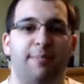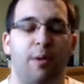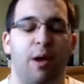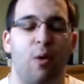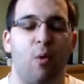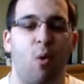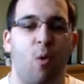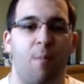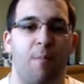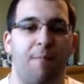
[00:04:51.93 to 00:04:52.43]
but
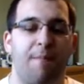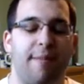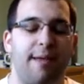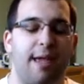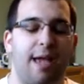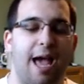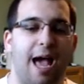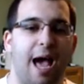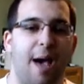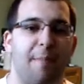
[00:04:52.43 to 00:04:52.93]
it won't
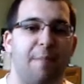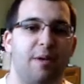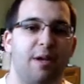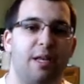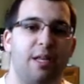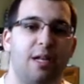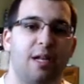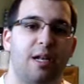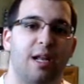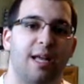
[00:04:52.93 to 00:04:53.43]
be
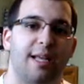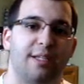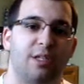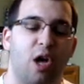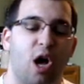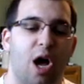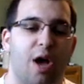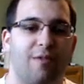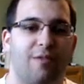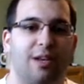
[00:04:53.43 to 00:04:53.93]
happening as
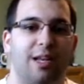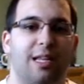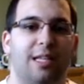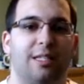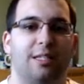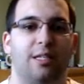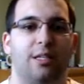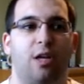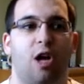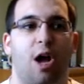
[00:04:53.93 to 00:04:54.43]
often
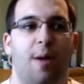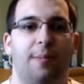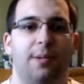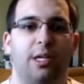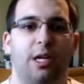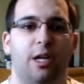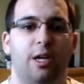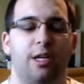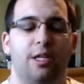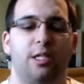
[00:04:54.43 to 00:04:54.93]
as
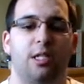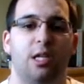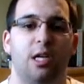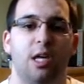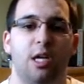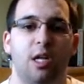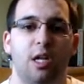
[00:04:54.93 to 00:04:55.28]
commentaries.